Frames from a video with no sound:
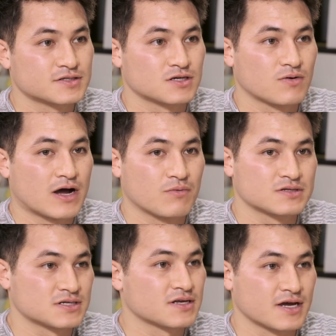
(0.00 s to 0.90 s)
So I
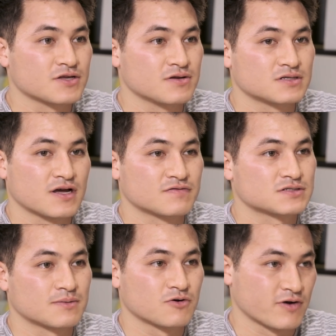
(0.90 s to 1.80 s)
would say, yeah, you need to have
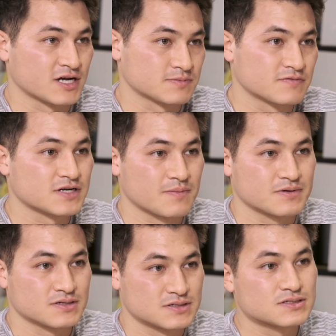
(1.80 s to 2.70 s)
some grasp of
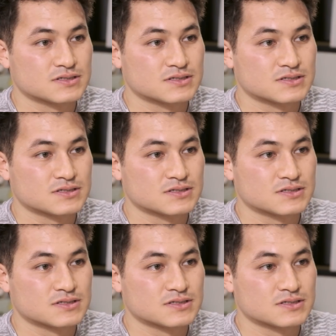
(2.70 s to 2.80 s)
Japanese.